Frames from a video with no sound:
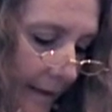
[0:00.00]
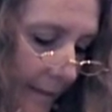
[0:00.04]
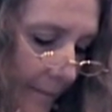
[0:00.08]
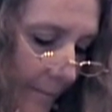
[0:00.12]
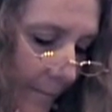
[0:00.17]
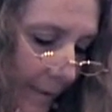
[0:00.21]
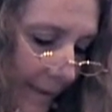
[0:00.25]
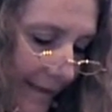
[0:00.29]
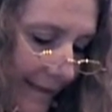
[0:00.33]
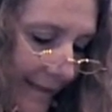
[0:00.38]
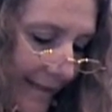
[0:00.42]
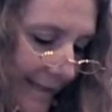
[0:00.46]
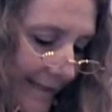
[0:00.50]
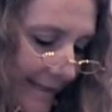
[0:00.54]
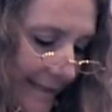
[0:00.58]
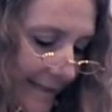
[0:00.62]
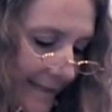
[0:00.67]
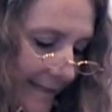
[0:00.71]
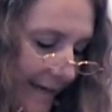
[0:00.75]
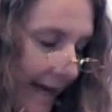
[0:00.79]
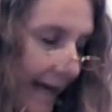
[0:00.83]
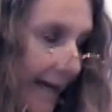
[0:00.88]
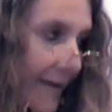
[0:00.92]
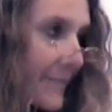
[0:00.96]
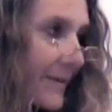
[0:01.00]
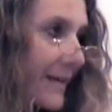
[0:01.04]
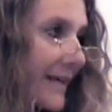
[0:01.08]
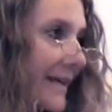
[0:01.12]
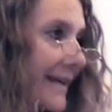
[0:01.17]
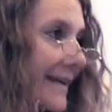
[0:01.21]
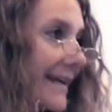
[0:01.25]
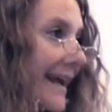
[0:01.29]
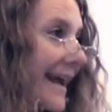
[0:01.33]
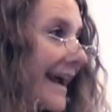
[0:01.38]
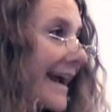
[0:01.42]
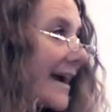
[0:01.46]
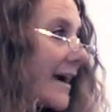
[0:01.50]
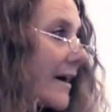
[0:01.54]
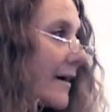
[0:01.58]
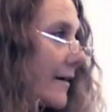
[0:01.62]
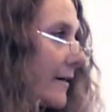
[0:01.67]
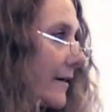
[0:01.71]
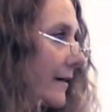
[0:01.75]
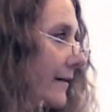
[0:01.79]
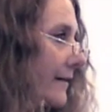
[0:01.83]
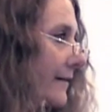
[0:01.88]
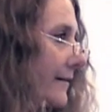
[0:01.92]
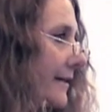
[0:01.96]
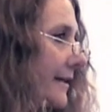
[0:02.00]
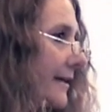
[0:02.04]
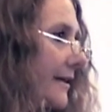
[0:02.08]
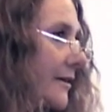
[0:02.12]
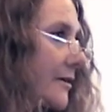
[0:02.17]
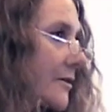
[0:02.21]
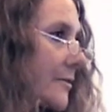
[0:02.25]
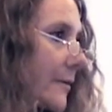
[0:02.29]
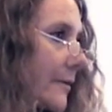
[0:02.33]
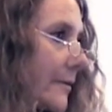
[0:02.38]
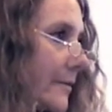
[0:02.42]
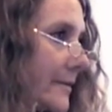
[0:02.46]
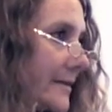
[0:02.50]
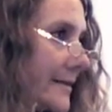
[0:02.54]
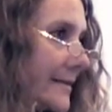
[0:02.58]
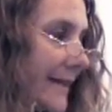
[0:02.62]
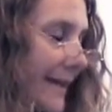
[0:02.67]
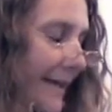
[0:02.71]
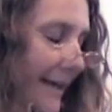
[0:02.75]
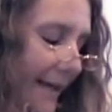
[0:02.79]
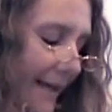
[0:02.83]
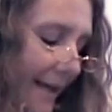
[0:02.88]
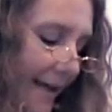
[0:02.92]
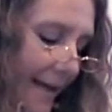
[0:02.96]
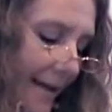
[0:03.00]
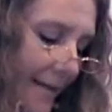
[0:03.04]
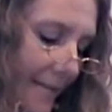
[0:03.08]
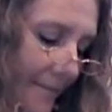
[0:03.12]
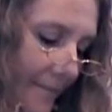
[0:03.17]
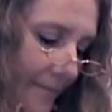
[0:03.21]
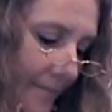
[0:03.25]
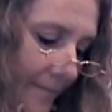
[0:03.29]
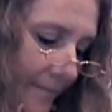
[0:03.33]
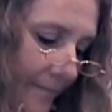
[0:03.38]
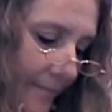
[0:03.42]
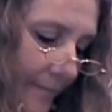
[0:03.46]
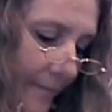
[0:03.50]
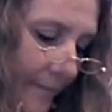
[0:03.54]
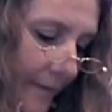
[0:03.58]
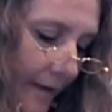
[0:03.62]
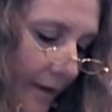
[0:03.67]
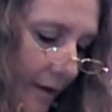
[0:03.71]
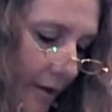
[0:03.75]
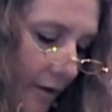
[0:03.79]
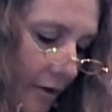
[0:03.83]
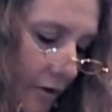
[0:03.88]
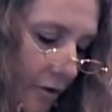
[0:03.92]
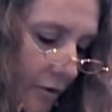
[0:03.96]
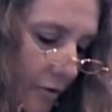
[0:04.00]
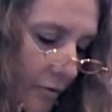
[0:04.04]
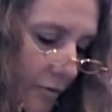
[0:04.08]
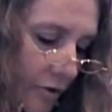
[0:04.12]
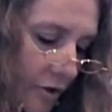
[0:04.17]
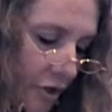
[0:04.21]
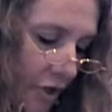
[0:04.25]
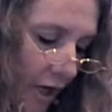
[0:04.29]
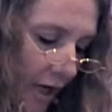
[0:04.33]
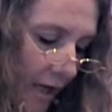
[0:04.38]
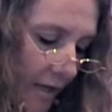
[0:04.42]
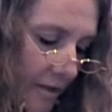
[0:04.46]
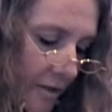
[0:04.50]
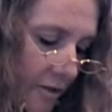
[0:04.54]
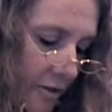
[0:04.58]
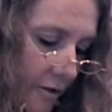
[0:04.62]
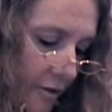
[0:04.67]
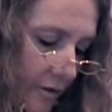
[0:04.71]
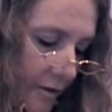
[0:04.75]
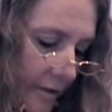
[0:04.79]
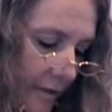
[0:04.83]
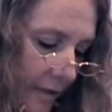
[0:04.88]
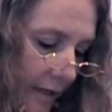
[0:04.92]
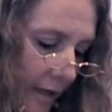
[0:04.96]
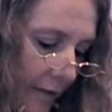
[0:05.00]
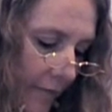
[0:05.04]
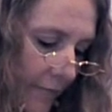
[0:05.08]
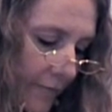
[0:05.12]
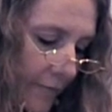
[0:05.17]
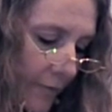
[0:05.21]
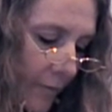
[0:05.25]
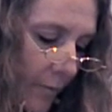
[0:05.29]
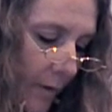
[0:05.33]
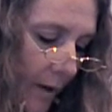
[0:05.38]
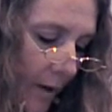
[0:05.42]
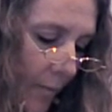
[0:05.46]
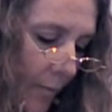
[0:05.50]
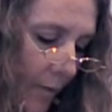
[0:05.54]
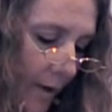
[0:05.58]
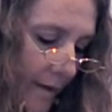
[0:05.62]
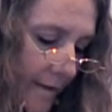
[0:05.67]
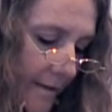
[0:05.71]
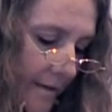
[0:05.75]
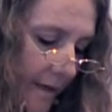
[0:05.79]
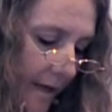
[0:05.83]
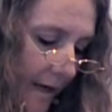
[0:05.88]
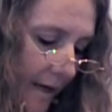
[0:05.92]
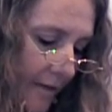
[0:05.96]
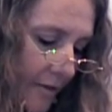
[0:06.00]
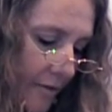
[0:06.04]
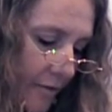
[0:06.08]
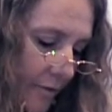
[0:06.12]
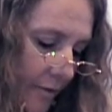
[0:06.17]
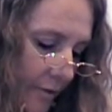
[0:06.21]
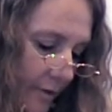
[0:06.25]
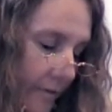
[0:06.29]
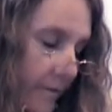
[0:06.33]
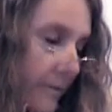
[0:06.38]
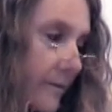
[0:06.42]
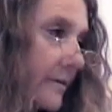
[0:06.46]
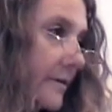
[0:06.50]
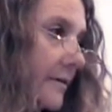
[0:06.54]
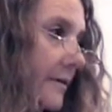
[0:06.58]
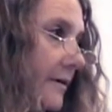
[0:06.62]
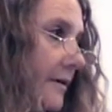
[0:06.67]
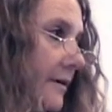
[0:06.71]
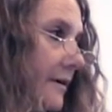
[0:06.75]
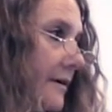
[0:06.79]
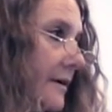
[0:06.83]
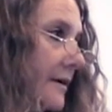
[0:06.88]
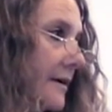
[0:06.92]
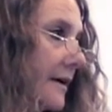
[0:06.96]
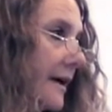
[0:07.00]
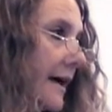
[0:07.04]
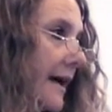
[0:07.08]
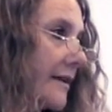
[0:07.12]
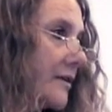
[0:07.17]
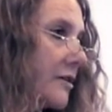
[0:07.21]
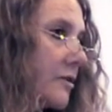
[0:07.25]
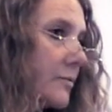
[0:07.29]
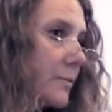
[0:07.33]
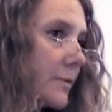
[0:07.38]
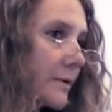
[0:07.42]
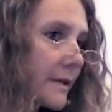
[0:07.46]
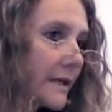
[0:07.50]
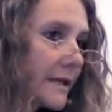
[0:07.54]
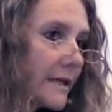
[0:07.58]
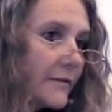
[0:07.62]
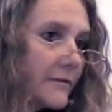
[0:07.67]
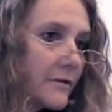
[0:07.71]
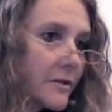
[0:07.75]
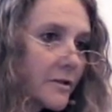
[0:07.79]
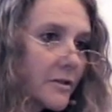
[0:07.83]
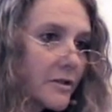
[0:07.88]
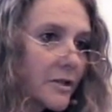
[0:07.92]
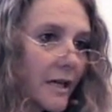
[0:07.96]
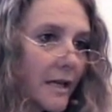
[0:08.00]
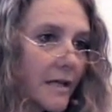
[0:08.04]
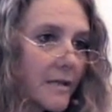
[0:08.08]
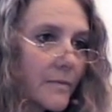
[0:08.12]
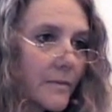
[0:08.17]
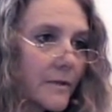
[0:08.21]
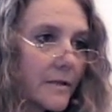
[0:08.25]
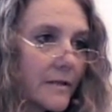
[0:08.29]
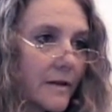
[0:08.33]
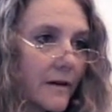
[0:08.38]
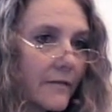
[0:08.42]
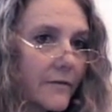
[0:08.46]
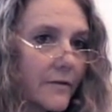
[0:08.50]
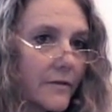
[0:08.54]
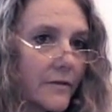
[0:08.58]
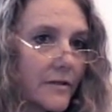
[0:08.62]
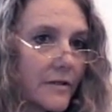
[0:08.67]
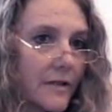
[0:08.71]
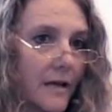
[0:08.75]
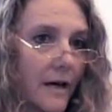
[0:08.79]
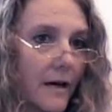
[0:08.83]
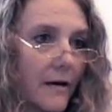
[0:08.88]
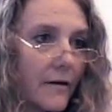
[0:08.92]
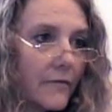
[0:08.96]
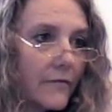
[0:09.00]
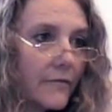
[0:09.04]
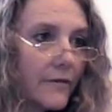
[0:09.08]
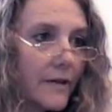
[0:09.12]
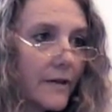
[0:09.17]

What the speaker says: But this time in error, here's where the mistake came. You judged yourself for what was not true, and you believed your judgment of yourself.